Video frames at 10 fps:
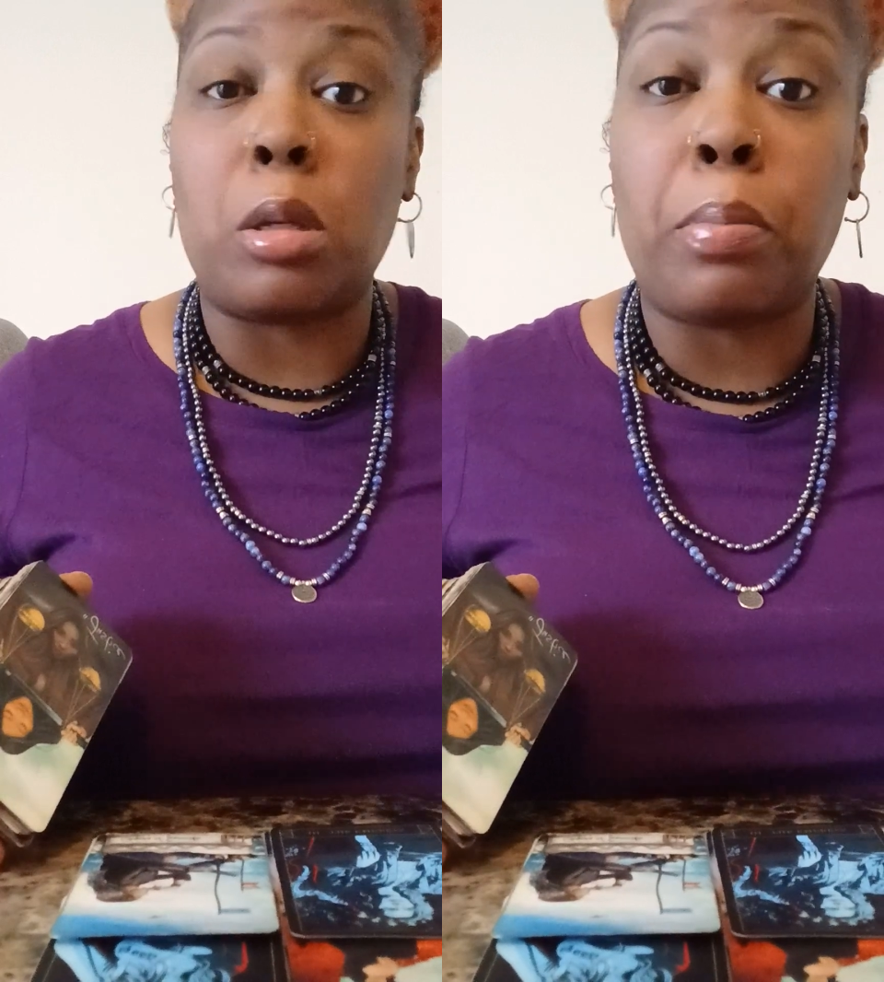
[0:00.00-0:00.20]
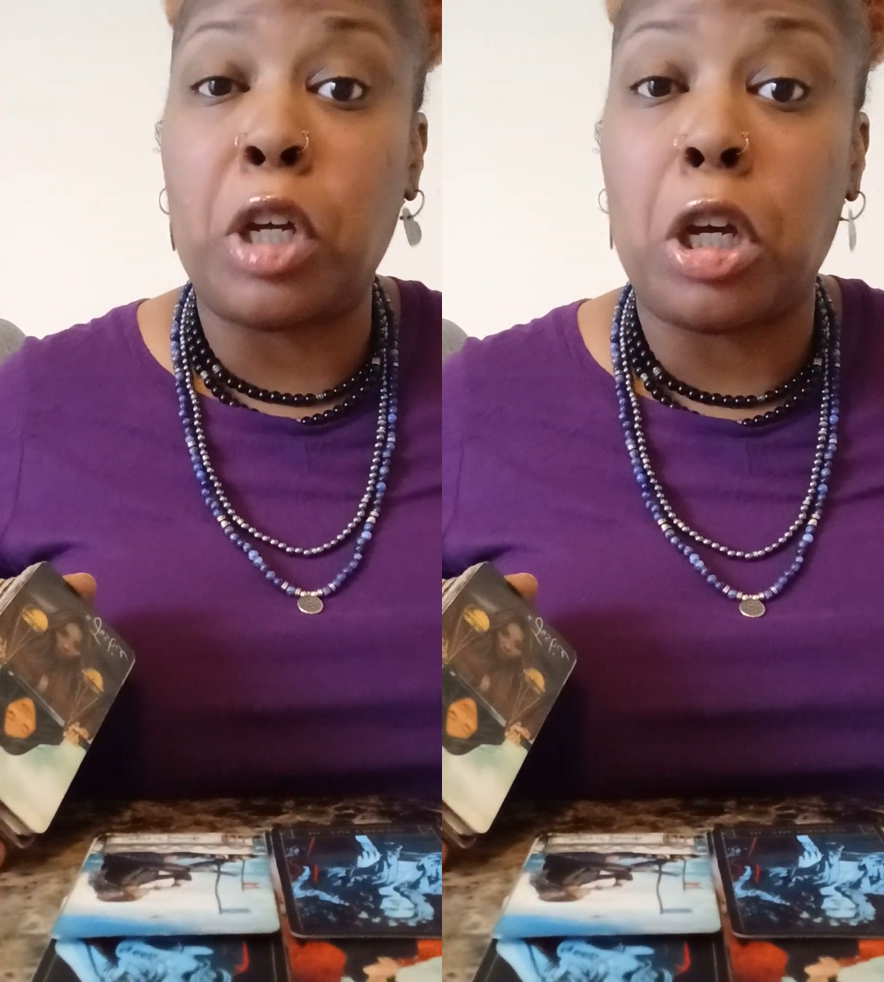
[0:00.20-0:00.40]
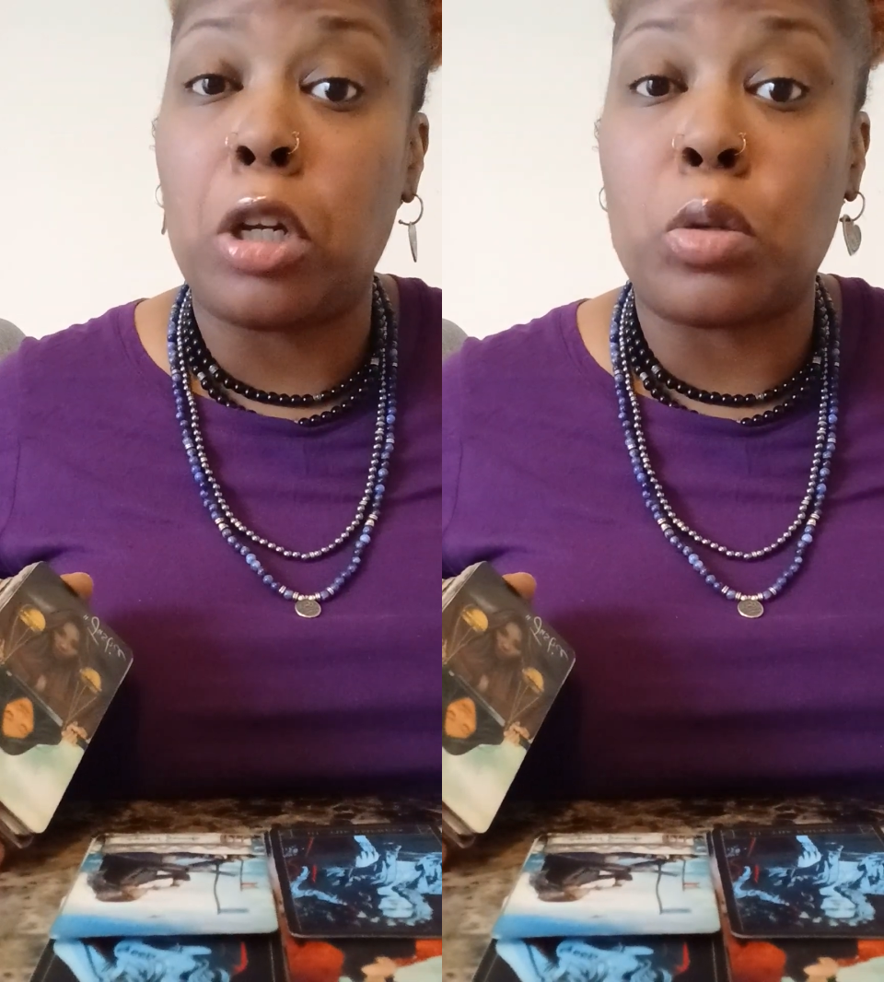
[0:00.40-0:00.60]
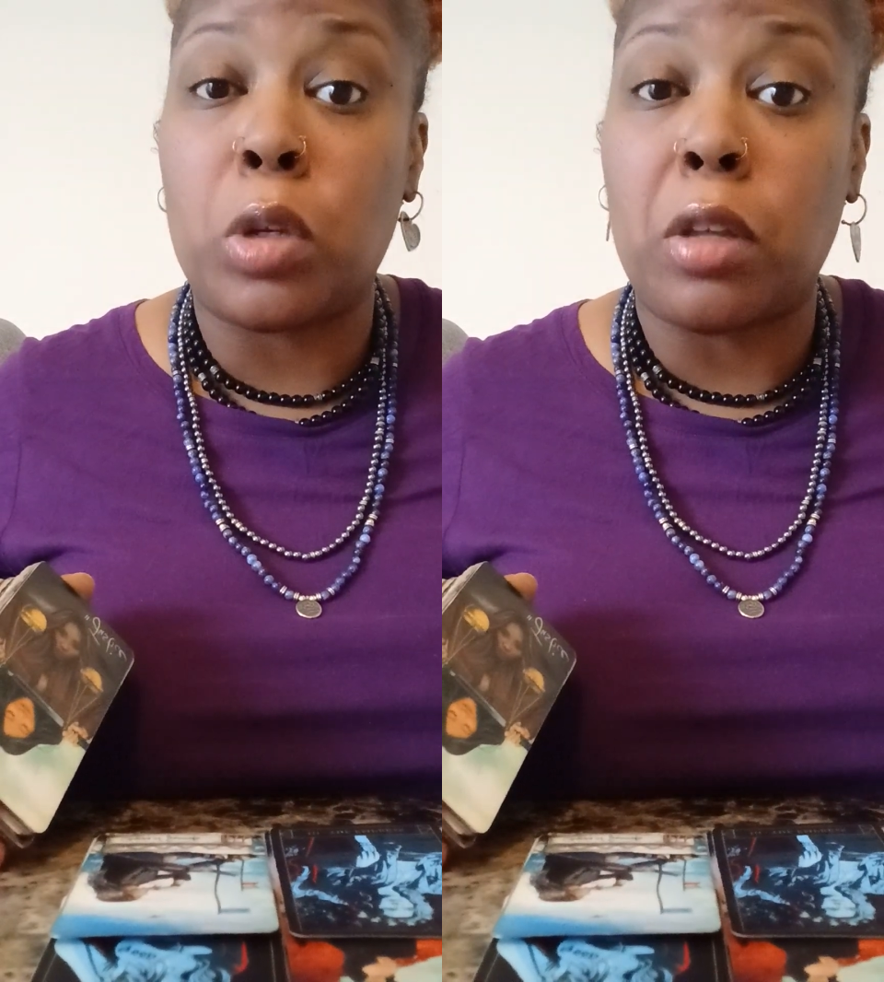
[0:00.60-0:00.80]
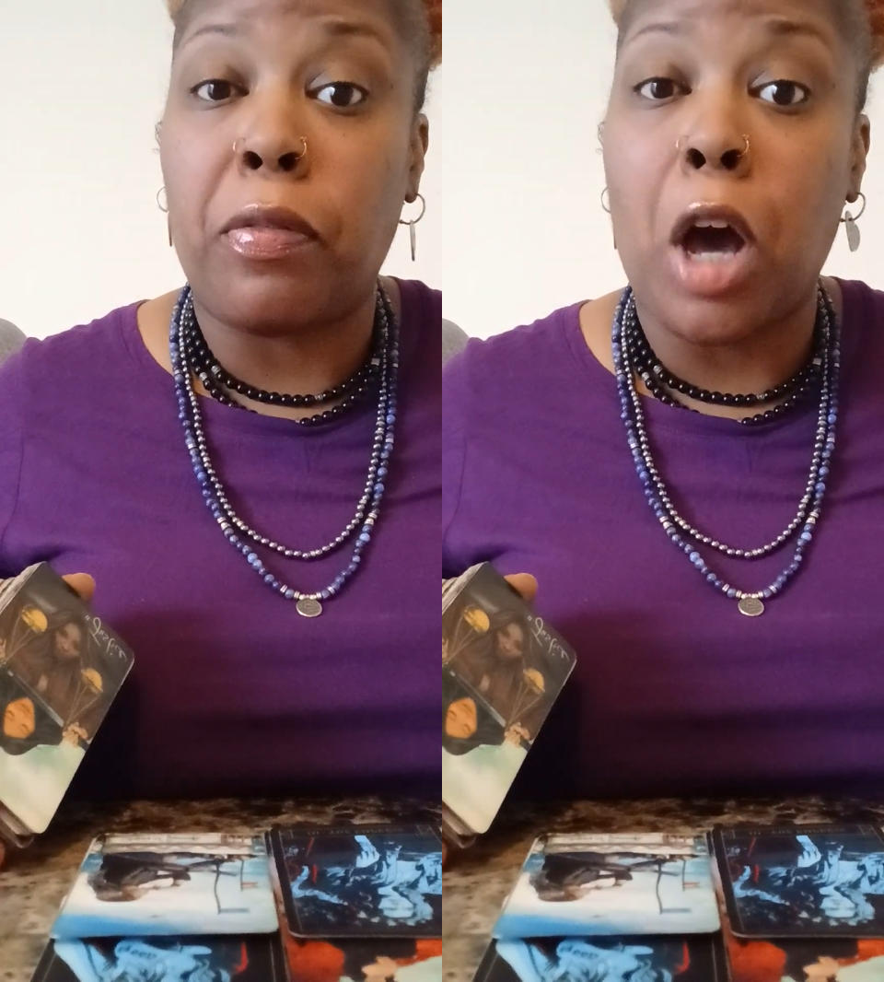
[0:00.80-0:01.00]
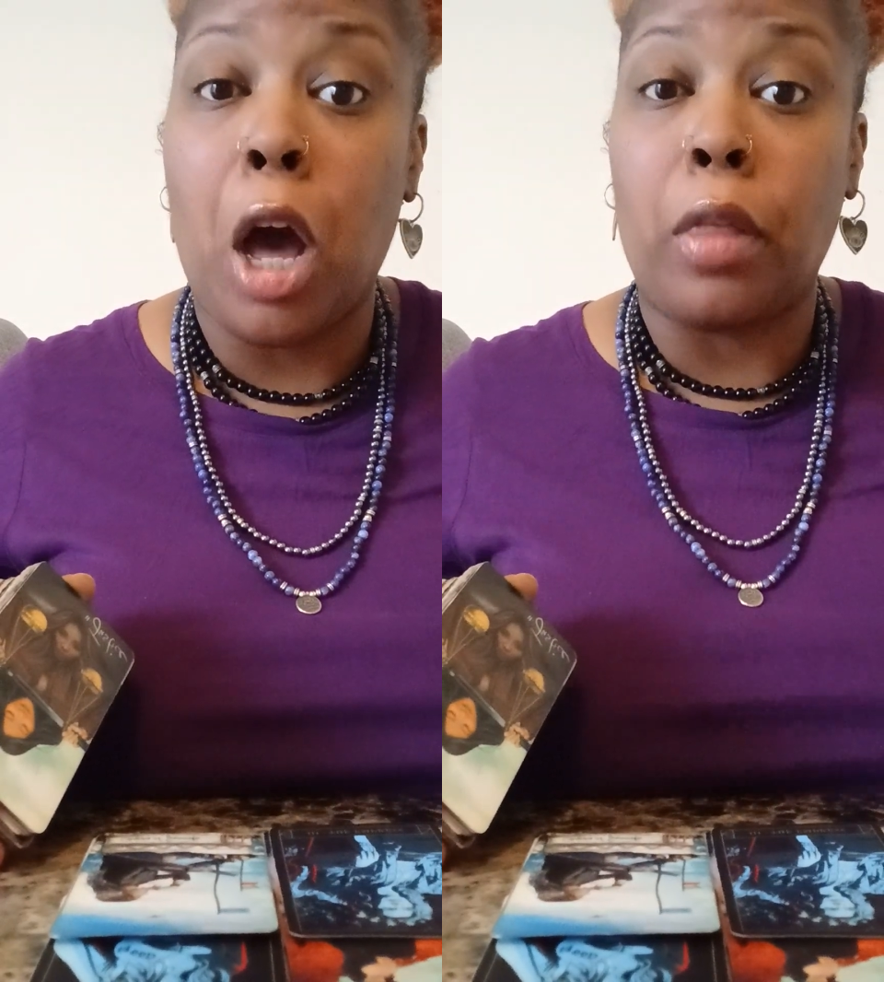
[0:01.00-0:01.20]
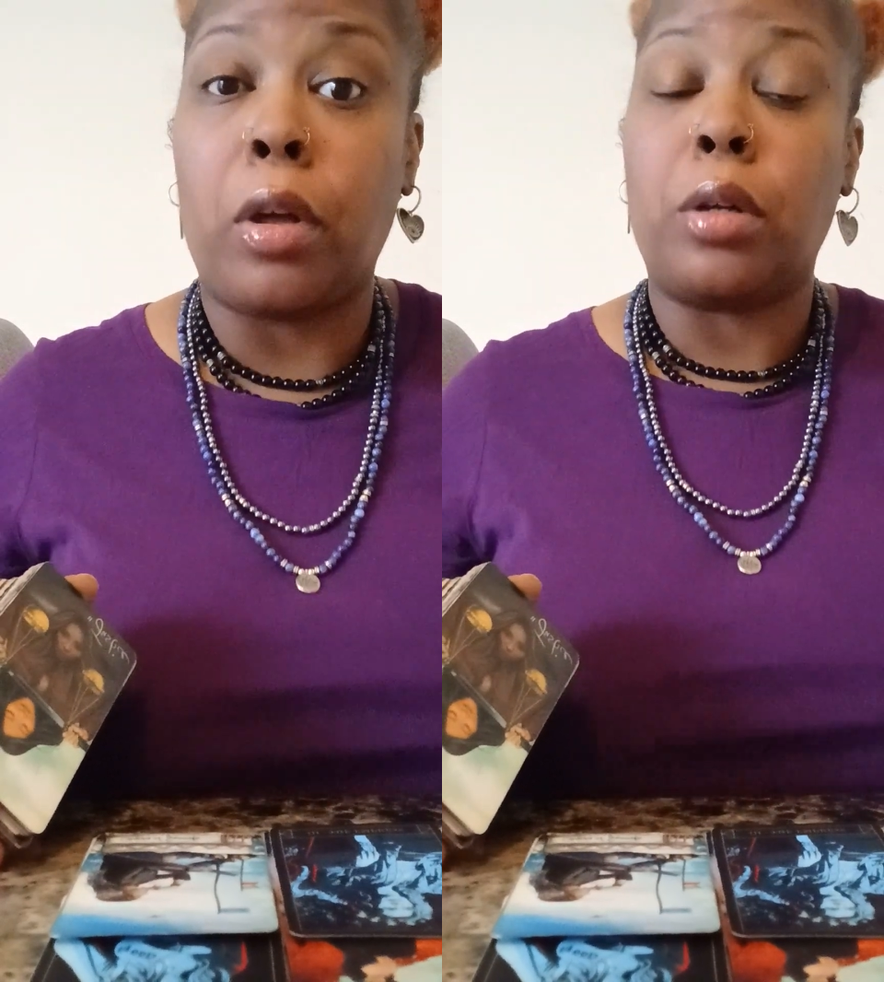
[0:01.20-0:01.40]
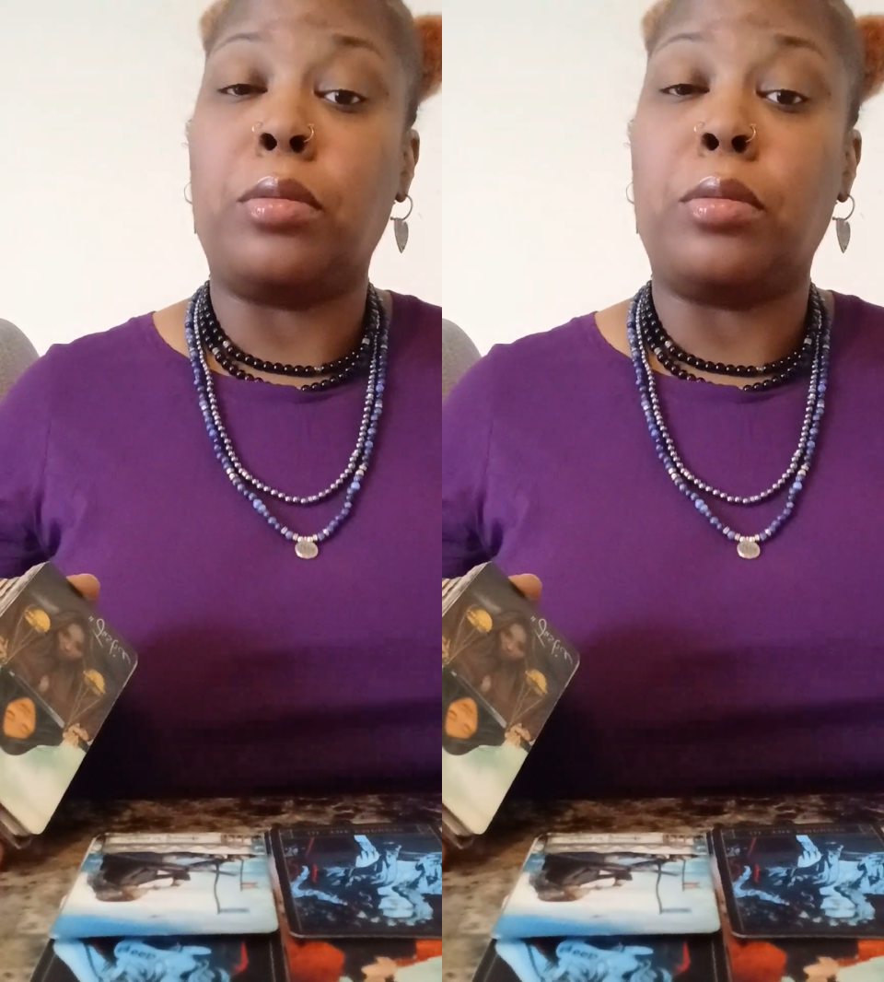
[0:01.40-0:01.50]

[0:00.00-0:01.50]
the blood is with the father.